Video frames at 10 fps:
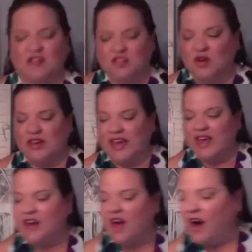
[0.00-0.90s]
So
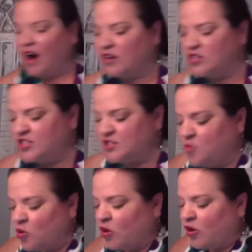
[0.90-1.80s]
again, ours is
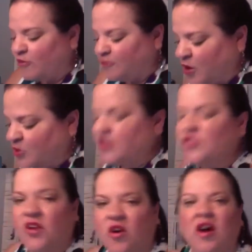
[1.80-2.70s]
more a
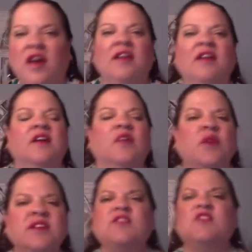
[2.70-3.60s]
focus on
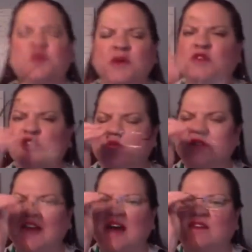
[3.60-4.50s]
what's the spiritual
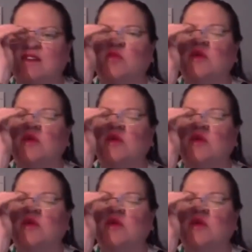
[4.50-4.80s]
side of it?